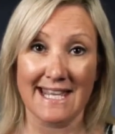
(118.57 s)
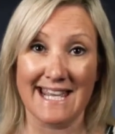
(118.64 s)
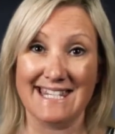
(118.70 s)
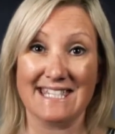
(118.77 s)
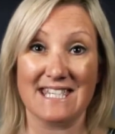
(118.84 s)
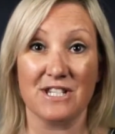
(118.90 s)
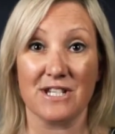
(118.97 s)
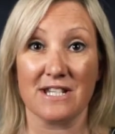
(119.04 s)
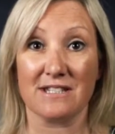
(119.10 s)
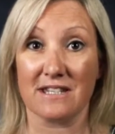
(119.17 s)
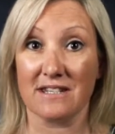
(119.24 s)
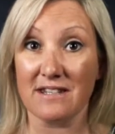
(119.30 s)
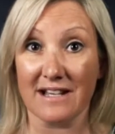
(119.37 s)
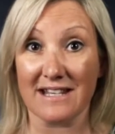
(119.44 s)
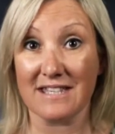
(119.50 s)
It isn't just a
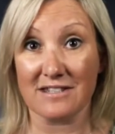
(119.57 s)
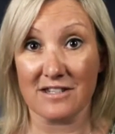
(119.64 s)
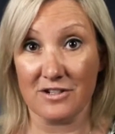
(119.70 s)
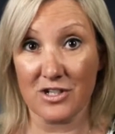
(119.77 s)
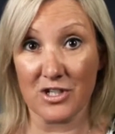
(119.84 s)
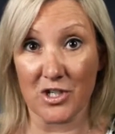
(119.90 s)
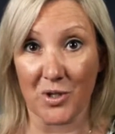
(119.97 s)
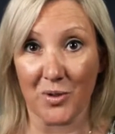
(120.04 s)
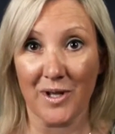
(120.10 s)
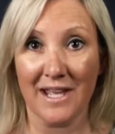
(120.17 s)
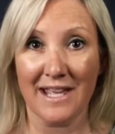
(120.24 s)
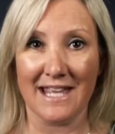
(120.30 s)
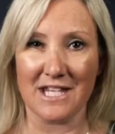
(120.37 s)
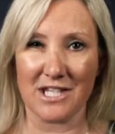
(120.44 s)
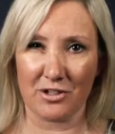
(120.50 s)
nice to do,
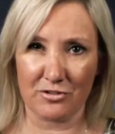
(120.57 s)
it's